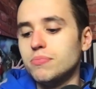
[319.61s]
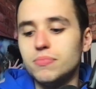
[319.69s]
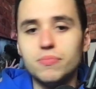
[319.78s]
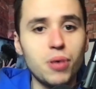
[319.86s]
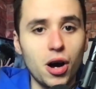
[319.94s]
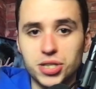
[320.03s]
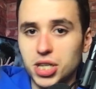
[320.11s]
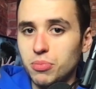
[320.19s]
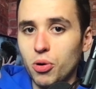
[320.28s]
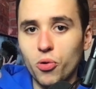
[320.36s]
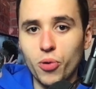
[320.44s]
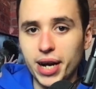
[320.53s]
passing the
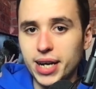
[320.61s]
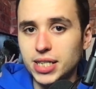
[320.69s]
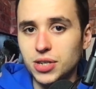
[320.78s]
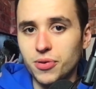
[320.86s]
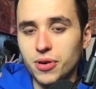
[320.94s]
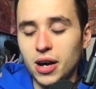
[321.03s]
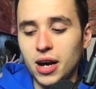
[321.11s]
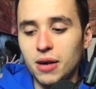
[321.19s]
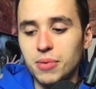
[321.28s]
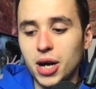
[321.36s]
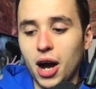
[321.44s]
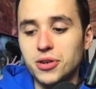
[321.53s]
ball quickly to
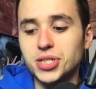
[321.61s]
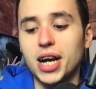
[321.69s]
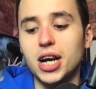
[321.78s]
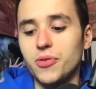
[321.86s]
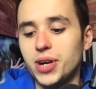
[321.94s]
Bukayo Saka,